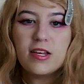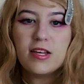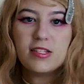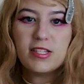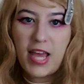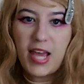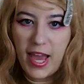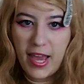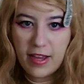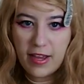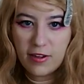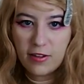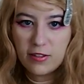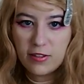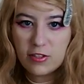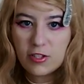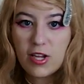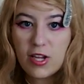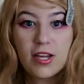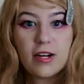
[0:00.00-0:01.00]

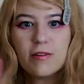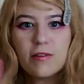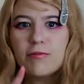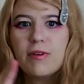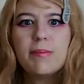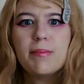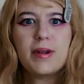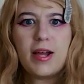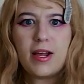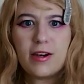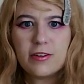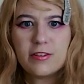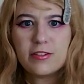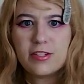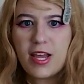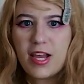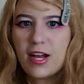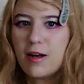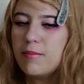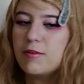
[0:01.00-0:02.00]
tail. She had a ribbon on her
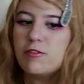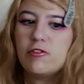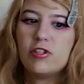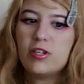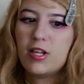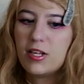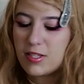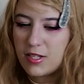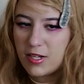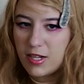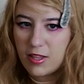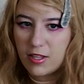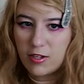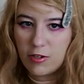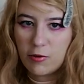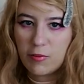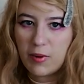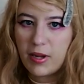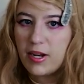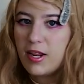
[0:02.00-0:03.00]
tail, but she doesn't in the
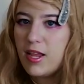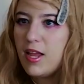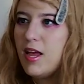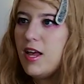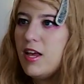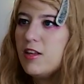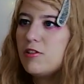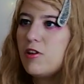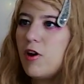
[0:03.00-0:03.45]
new one.